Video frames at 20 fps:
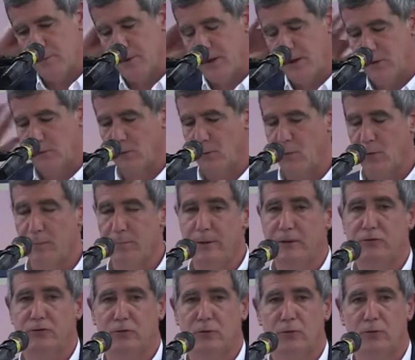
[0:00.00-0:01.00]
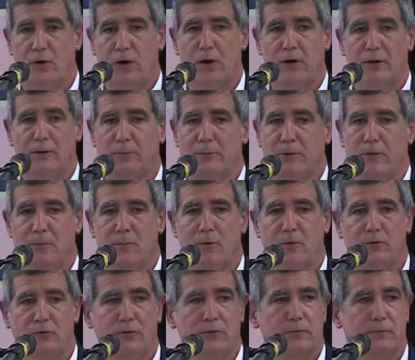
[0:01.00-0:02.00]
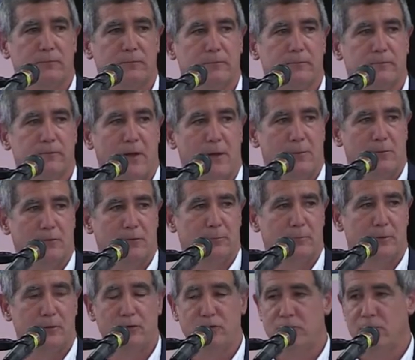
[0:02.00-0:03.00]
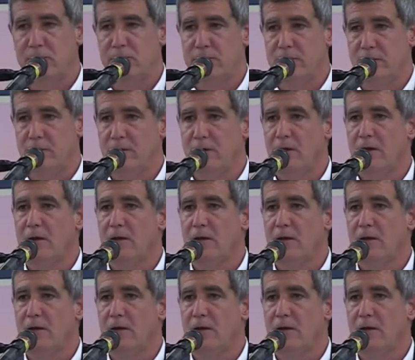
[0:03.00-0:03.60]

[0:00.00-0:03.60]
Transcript: by Henry Ward Beecher, who's arguably the most famous preacher of the